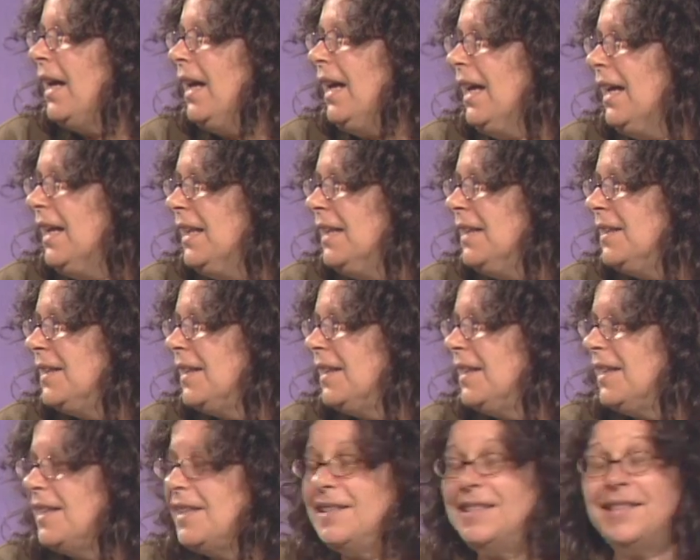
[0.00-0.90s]
And
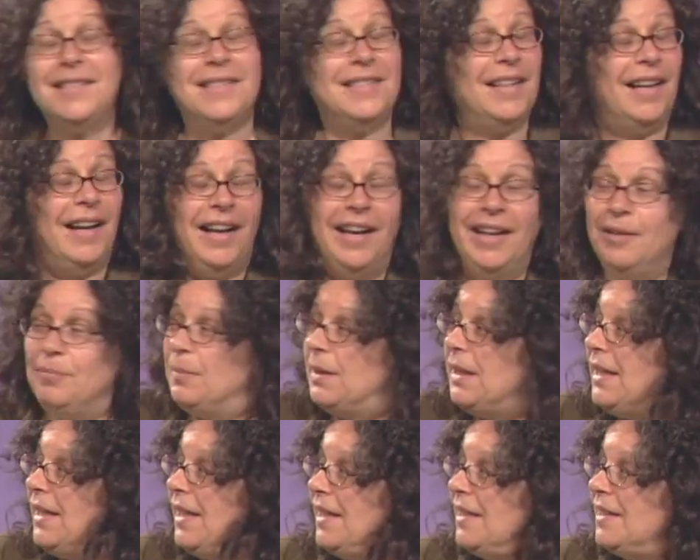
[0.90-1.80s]
this time,
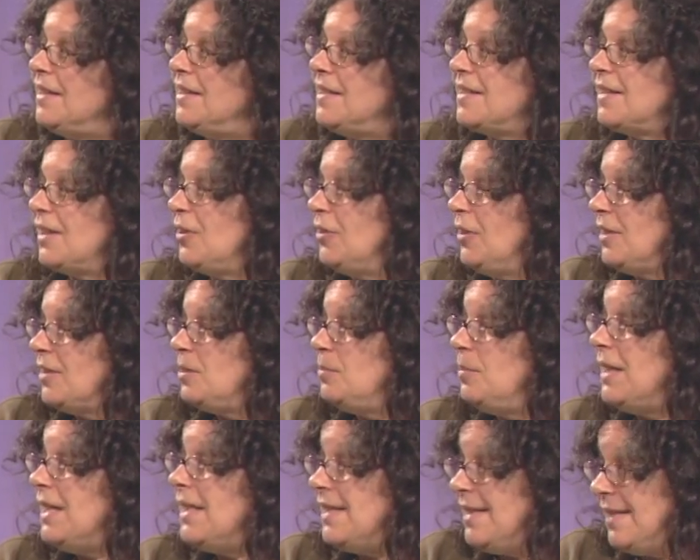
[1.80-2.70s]
Annett is going to
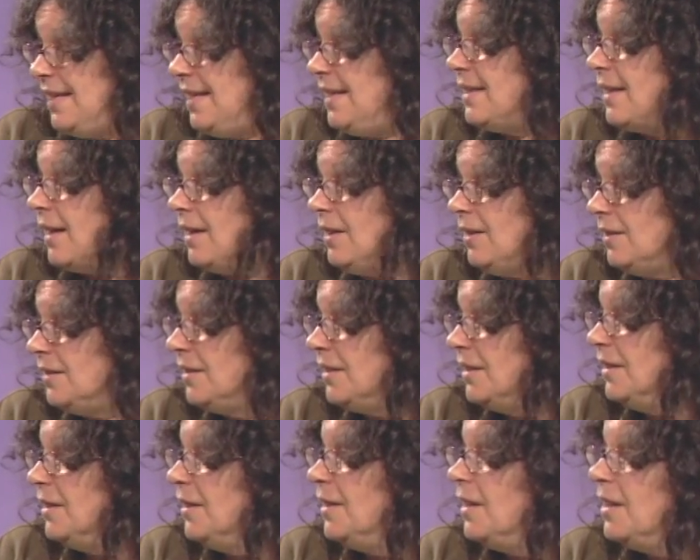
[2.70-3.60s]
be
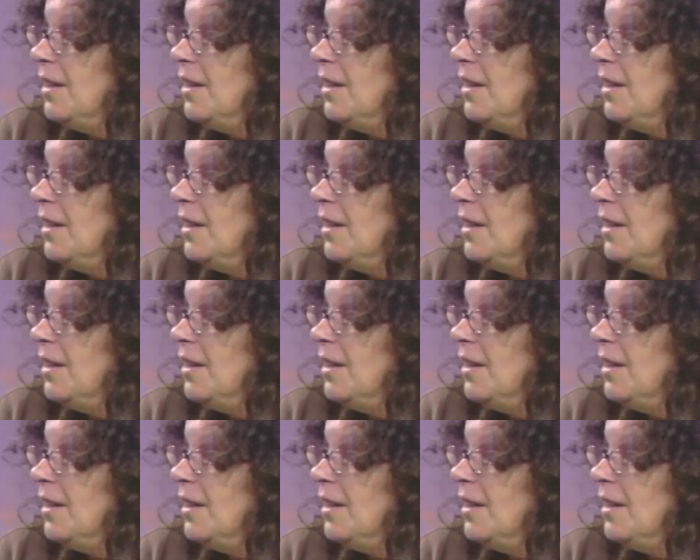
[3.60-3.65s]
Tina,